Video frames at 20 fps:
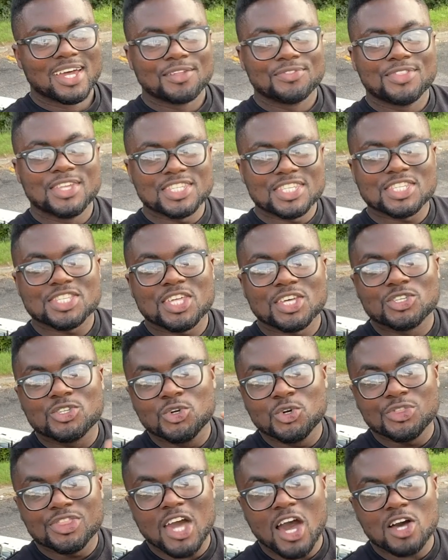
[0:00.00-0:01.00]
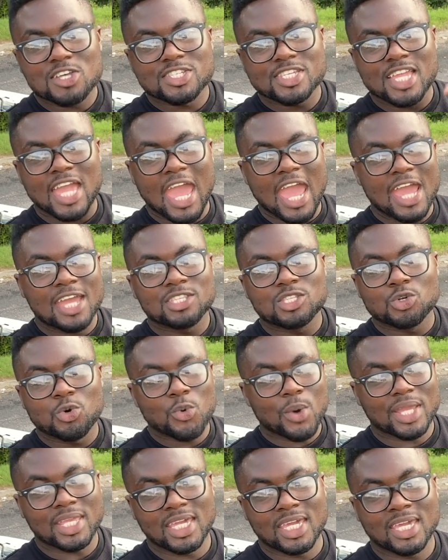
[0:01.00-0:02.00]
This is the
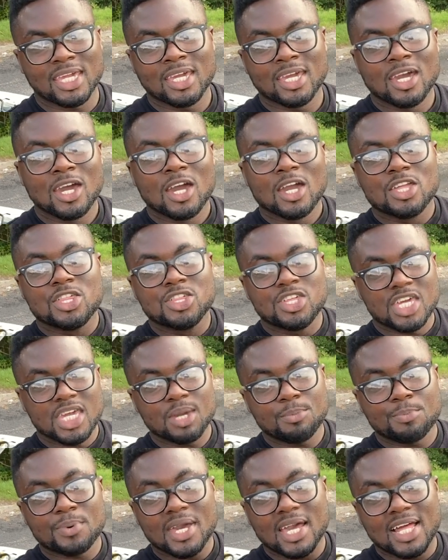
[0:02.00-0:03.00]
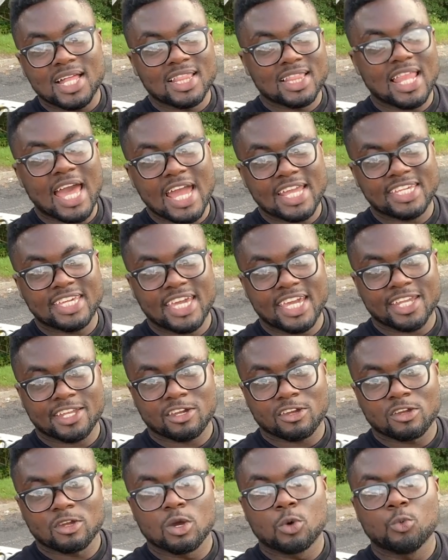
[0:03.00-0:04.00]
2020 Jeep
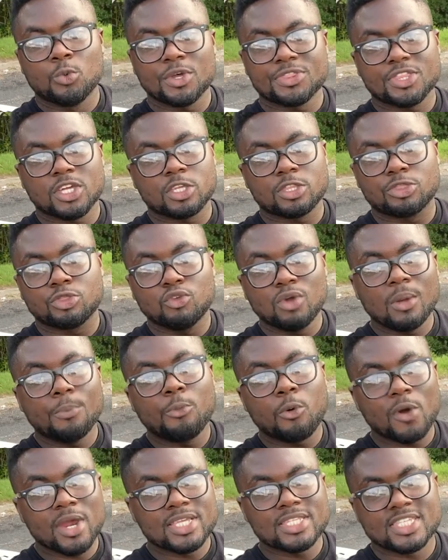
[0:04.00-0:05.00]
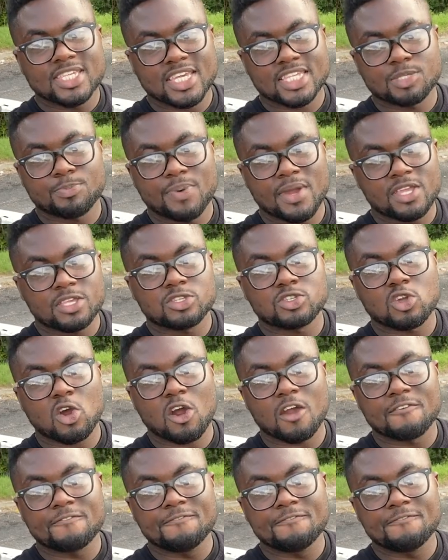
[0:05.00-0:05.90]
Gladiator with the 3.6 Pentastar